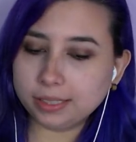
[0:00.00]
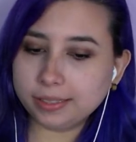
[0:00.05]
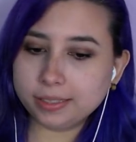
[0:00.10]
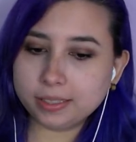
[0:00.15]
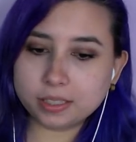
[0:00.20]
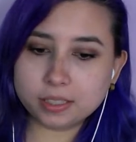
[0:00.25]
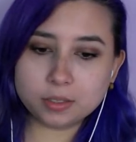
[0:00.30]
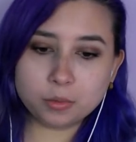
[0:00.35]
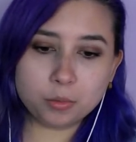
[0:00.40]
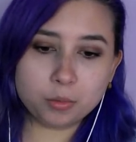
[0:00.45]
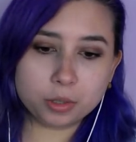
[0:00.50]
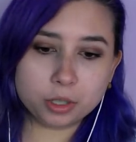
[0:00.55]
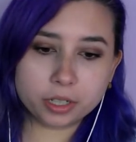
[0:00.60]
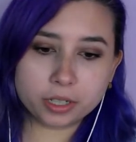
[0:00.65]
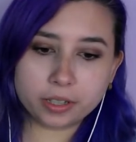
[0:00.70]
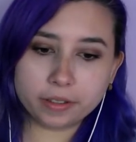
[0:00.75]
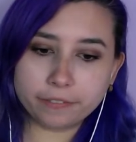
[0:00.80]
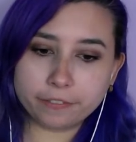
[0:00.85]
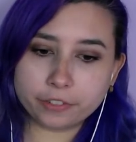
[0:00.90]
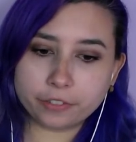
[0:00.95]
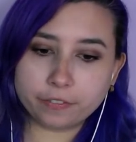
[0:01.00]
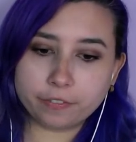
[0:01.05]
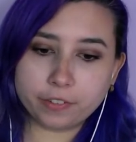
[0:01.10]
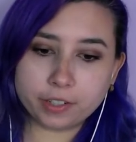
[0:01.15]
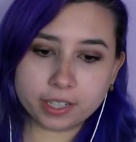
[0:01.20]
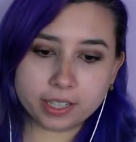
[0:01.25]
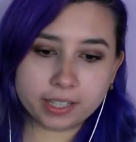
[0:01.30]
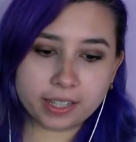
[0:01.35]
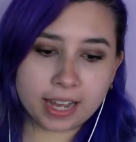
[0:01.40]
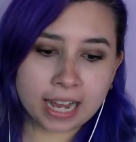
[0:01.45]
He's working for
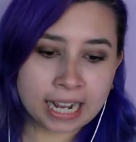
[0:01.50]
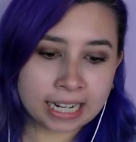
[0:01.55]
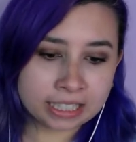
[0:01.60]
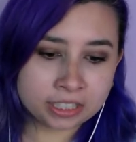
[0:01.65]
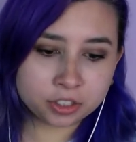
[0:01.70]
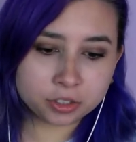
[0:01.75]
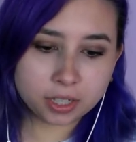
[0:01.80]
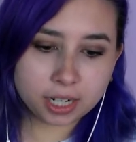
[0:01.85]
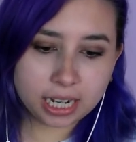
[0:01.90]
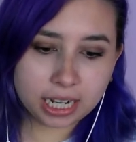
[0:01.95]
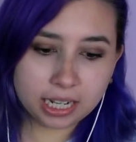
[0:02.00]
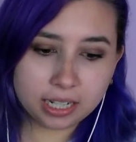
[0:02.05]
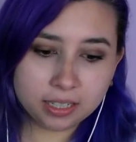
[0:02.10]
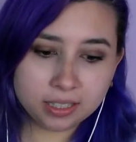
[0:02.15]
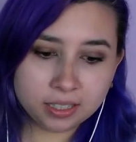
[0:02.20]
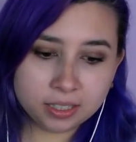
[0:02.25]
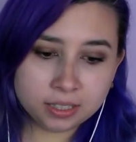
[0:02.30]
fucking Hydra?